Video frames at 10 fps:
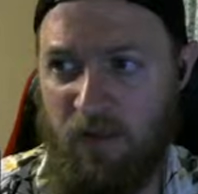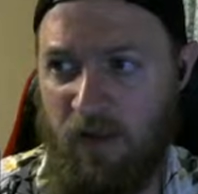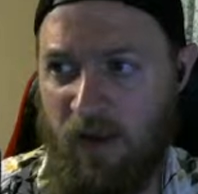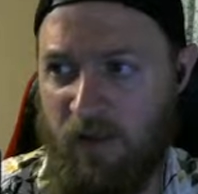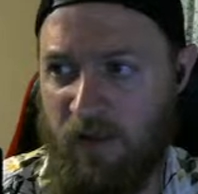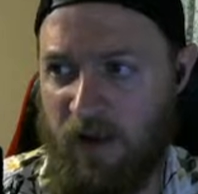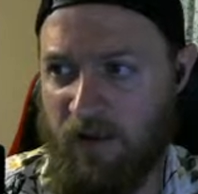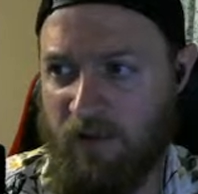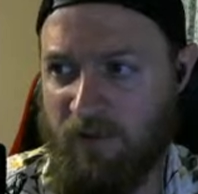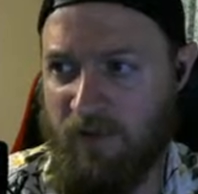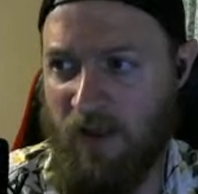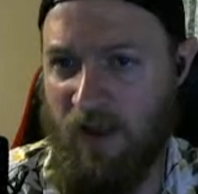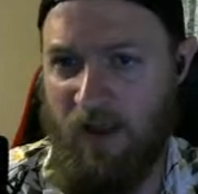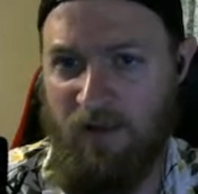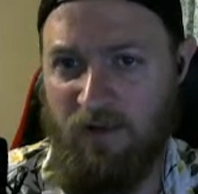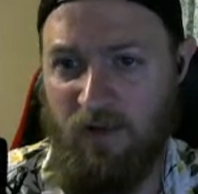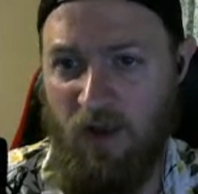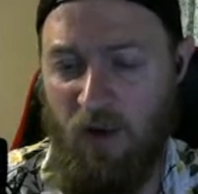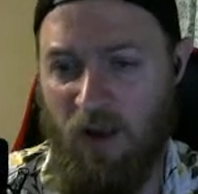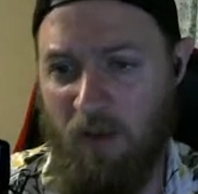and then I can assign
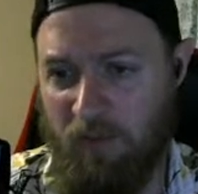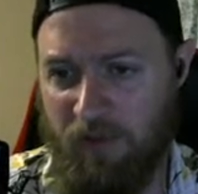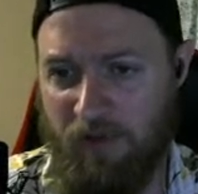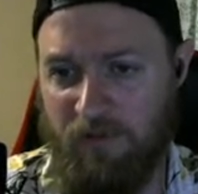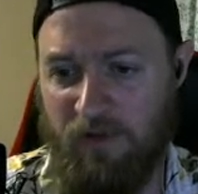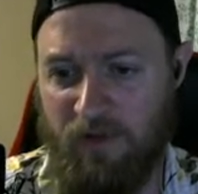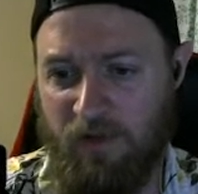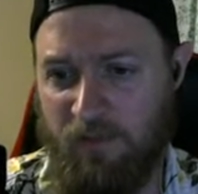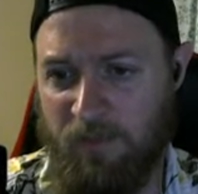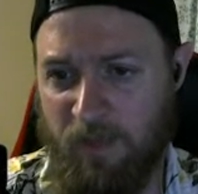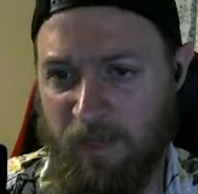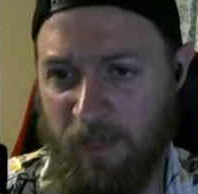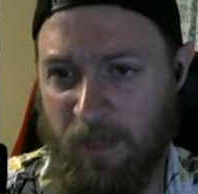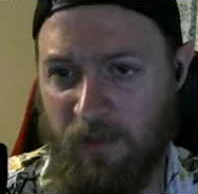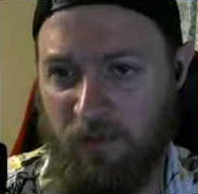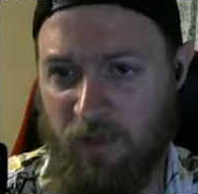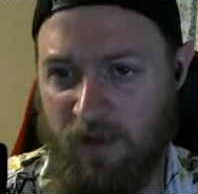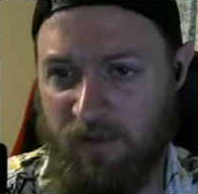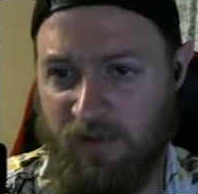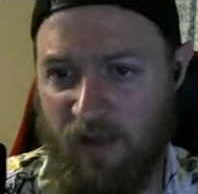a couple things here. So I
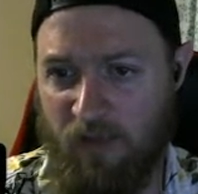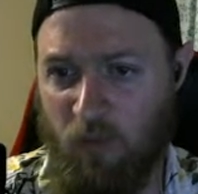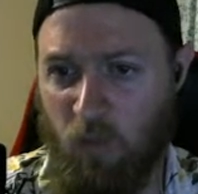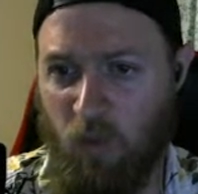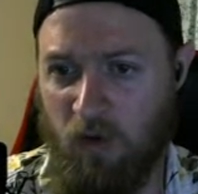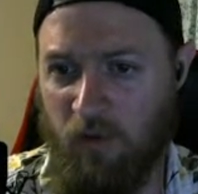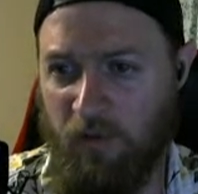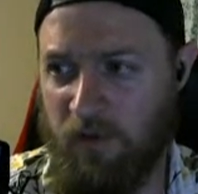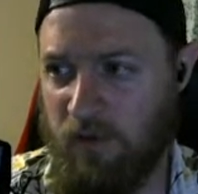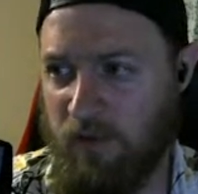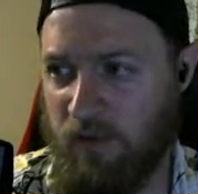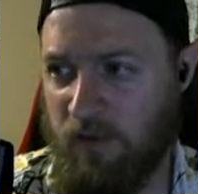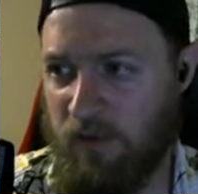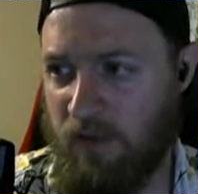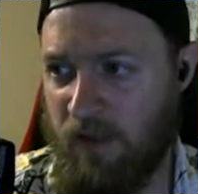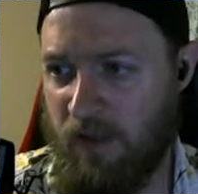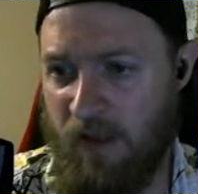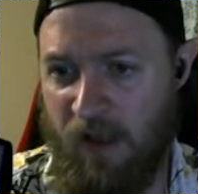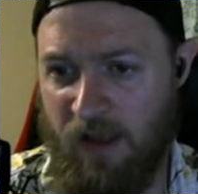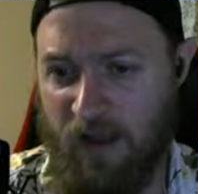can assign the world,
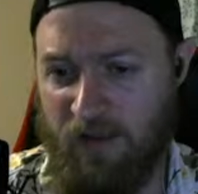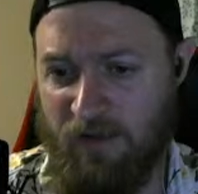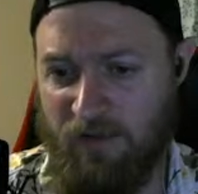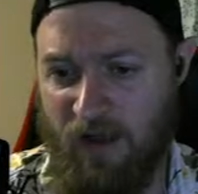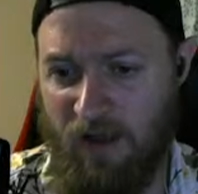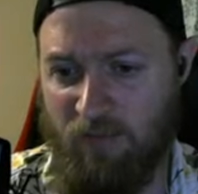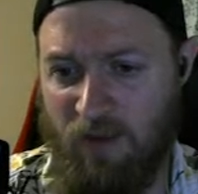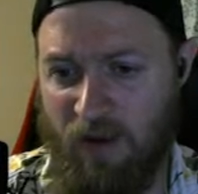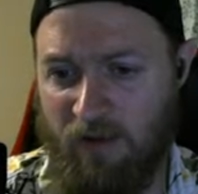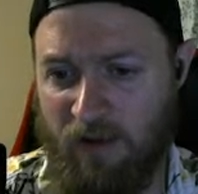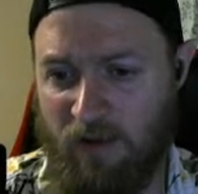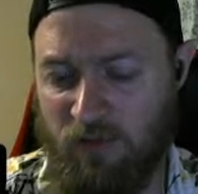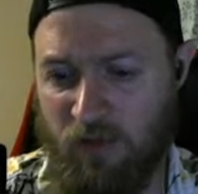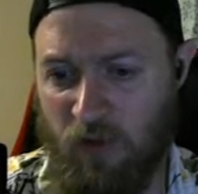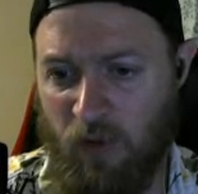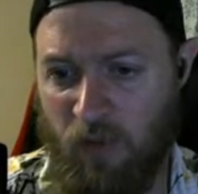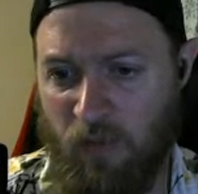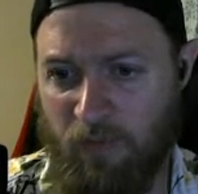and I can assign priority control.